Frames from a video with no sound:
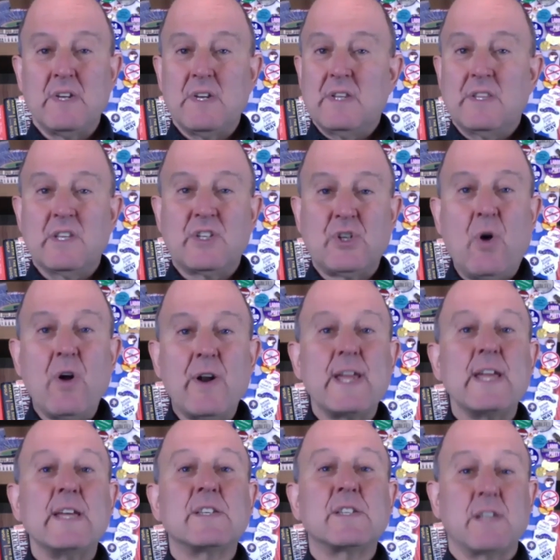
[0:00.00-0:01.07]
The story
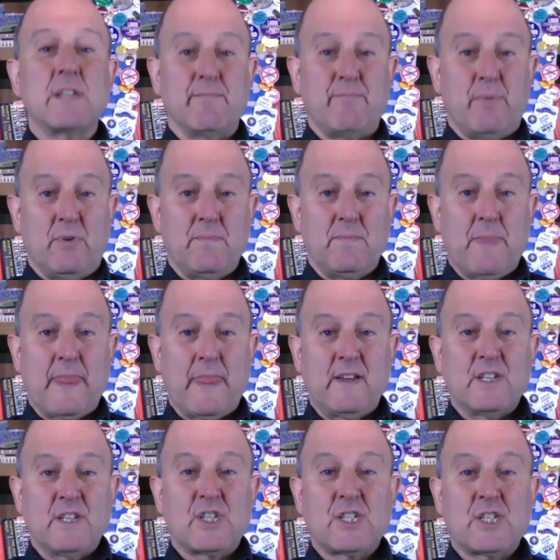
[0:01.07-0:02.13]
is simple.
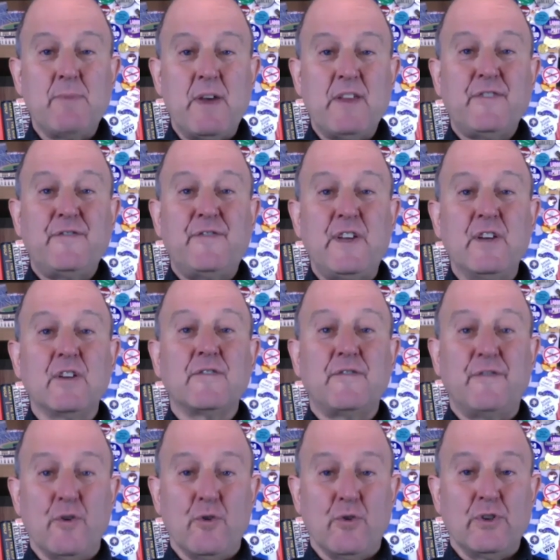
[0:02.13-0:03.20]
Smithfield
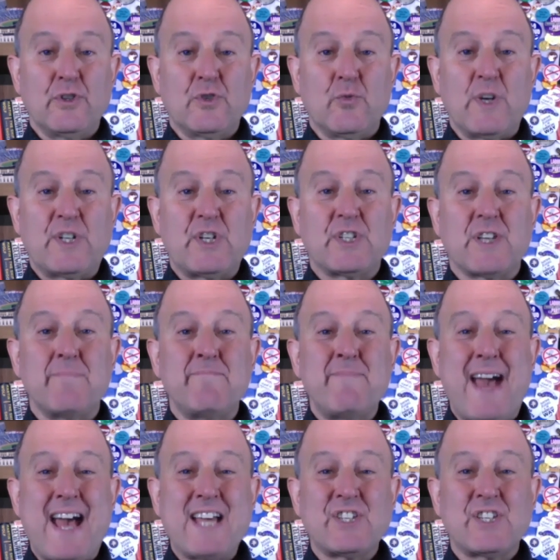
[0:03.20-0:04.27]
Foods, which is a
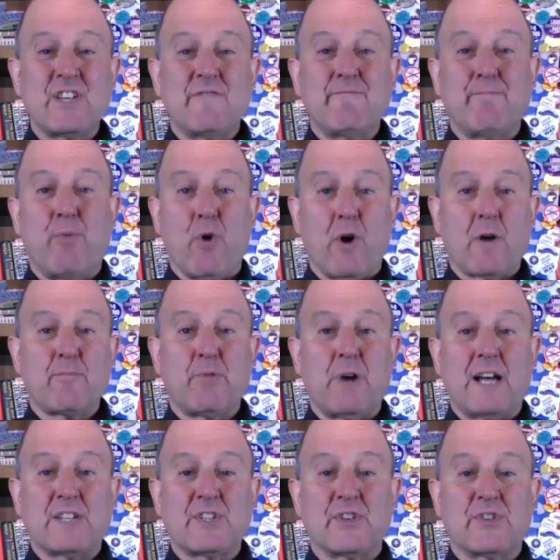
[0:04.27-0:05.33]
massive pork
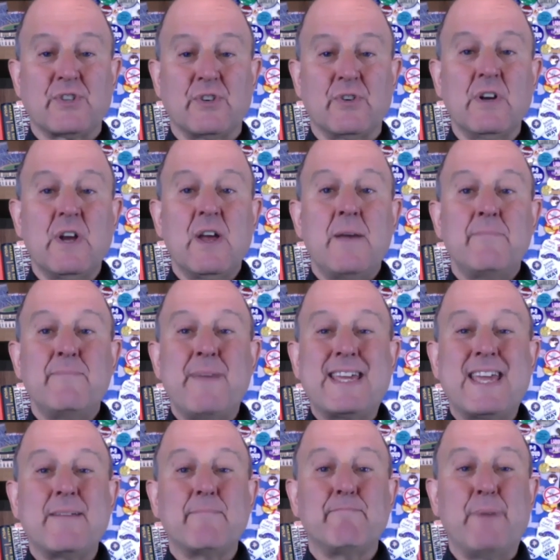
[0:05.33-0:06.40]
processor
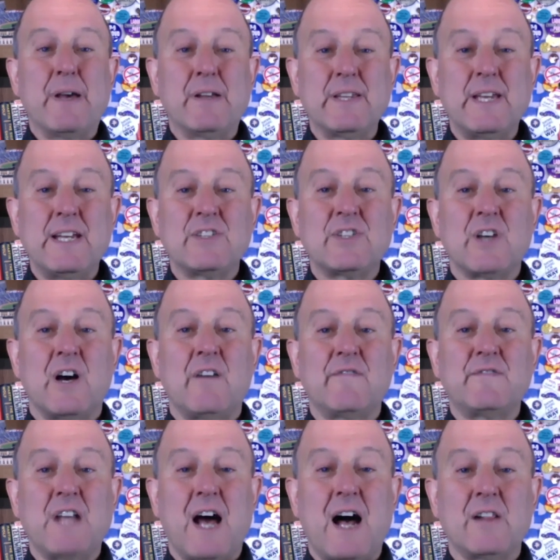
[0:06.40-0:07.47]
making billions
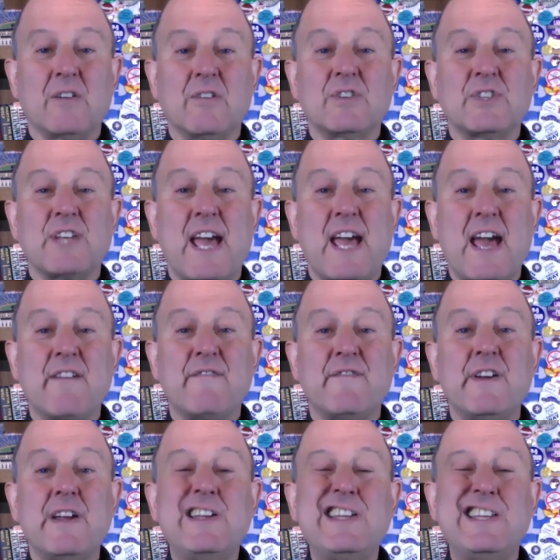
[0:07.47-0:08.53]
of dollars
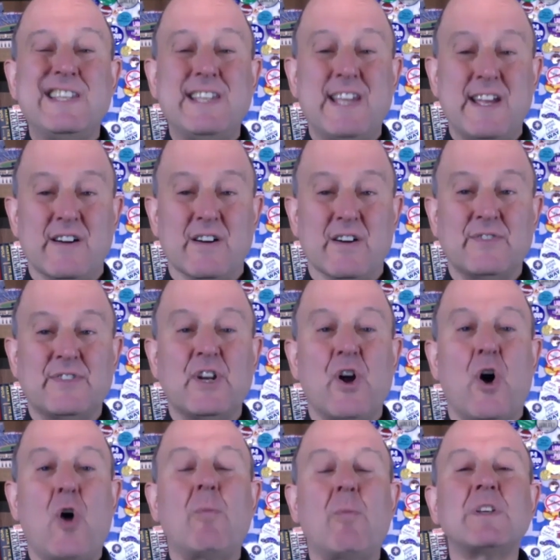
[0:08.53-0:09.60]
every year, did
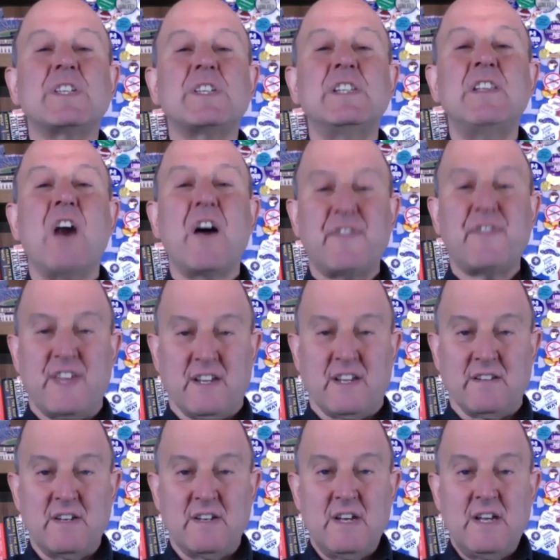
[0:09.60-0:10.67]
almost
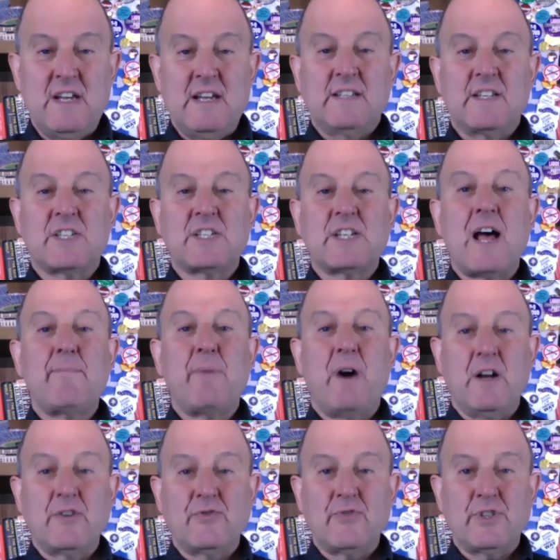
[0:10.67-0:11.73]
nothing to stop
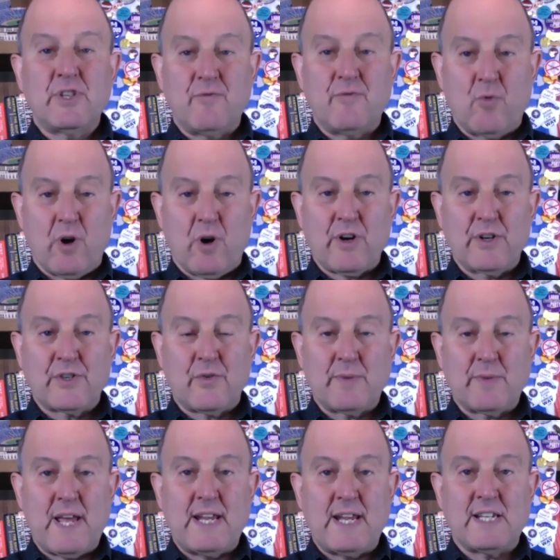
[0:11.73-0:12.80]
hundreds of workers from
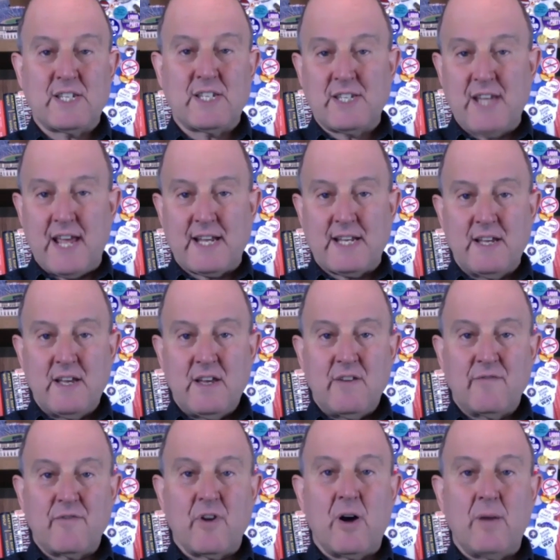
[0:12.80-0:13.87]
getting sick
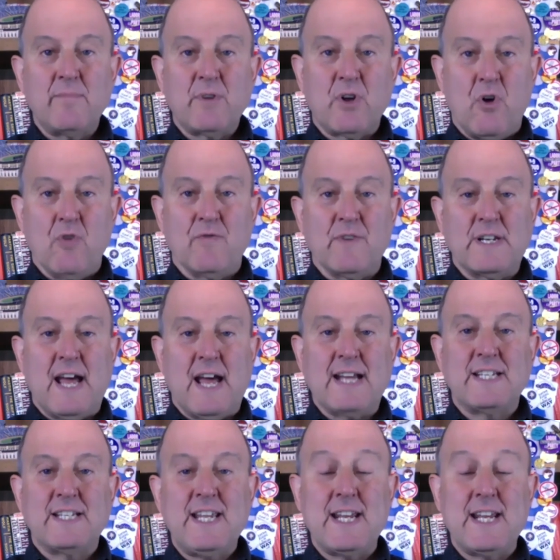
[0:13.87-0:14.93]
from
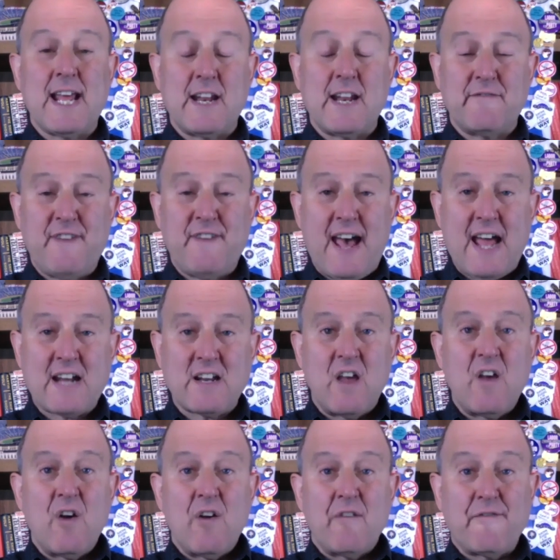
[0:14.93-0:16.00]
COVID-19. And in fact,
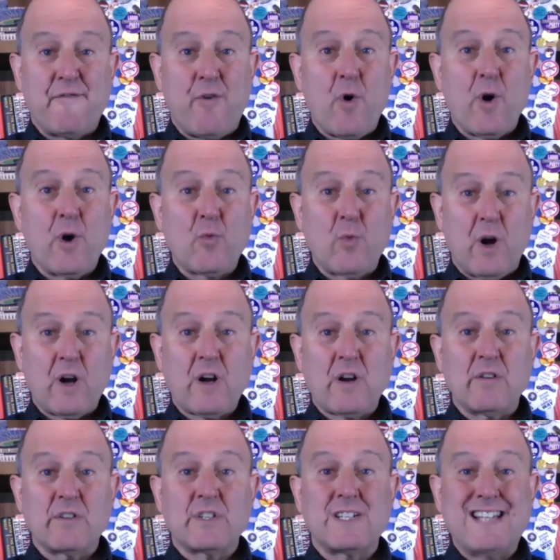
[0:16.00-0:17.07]
4
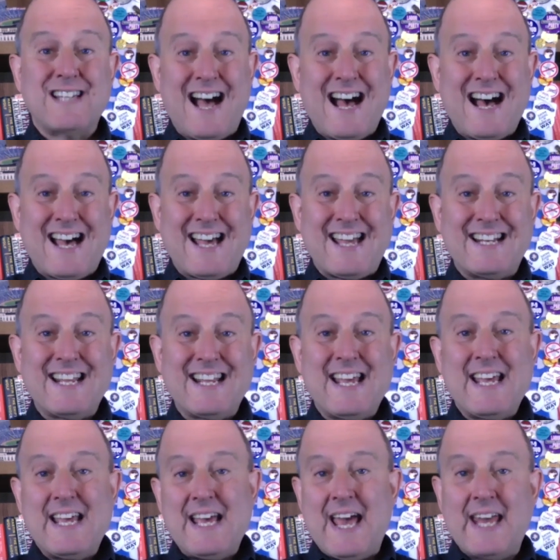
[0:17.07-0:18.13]
workers died
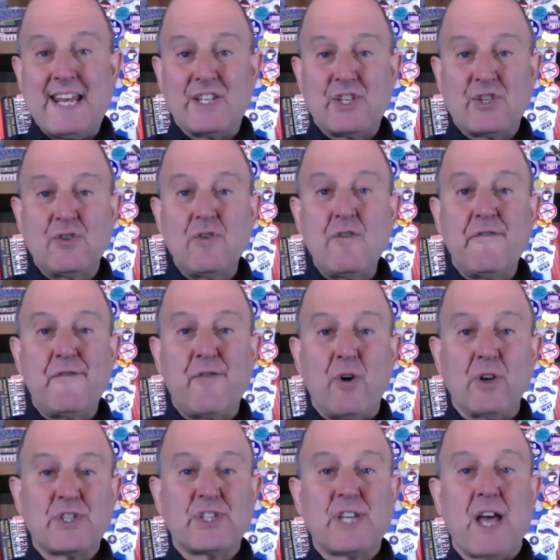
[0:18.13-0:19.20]
at its Sioux
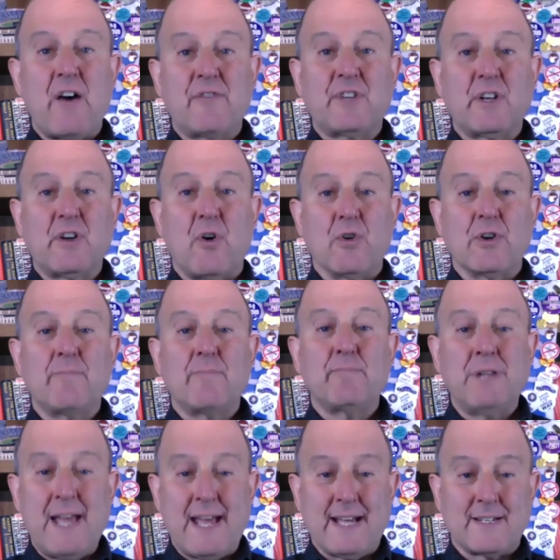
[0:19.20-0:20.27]
Falls, South Dakota
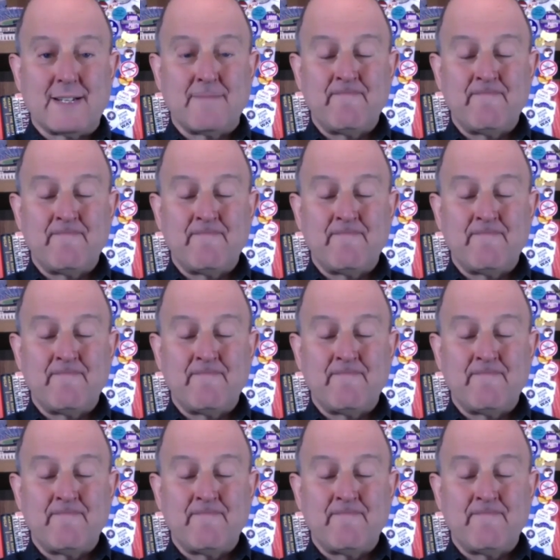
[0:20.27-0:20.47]
plant.